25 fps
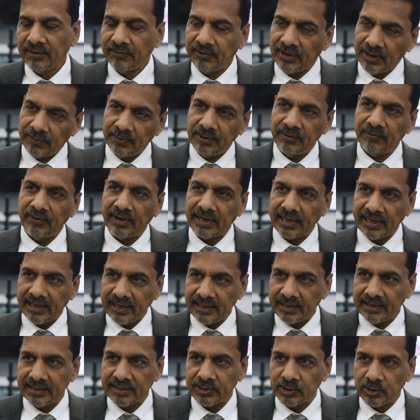We have been
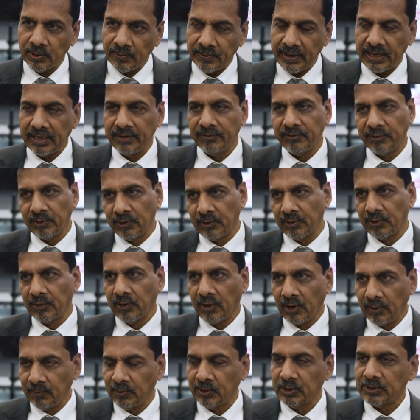working in this domain for
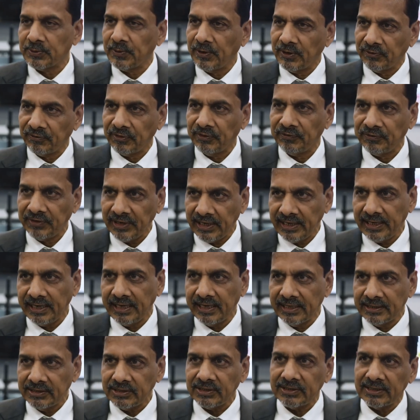almost about 15
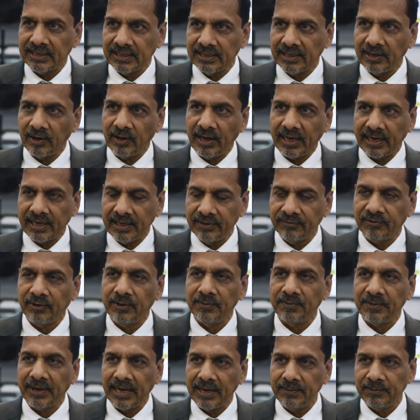years, and
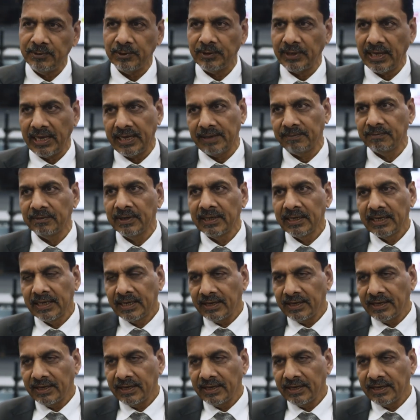from time to time,